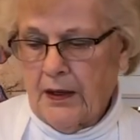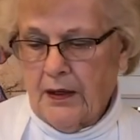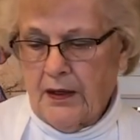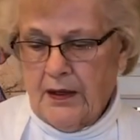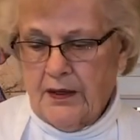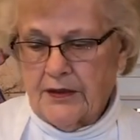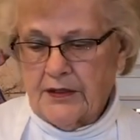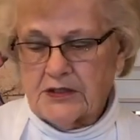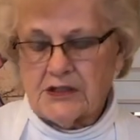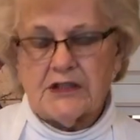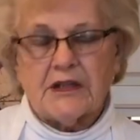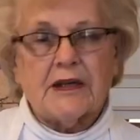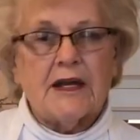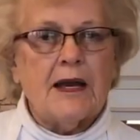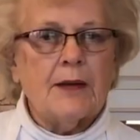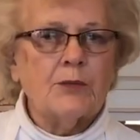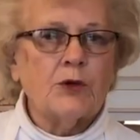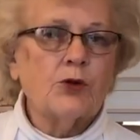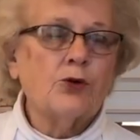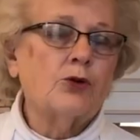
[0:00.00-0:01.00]
there's a
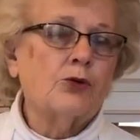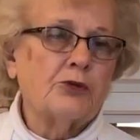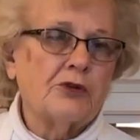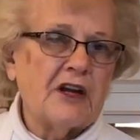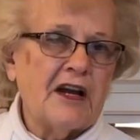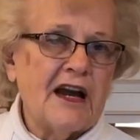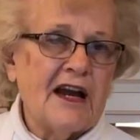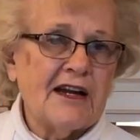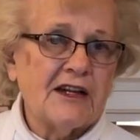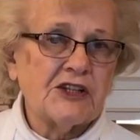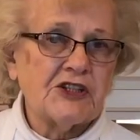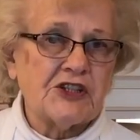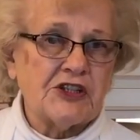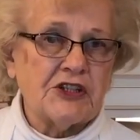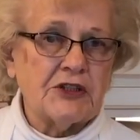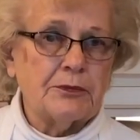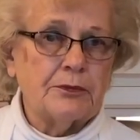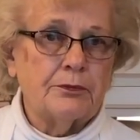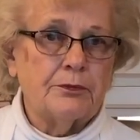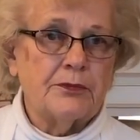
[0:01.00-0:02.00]
chemical
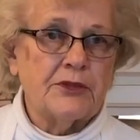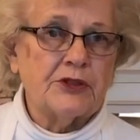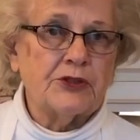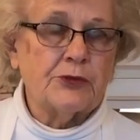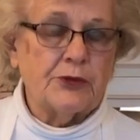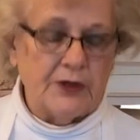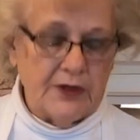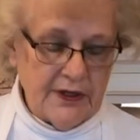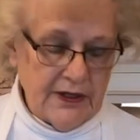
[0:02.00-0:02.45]
reaction between the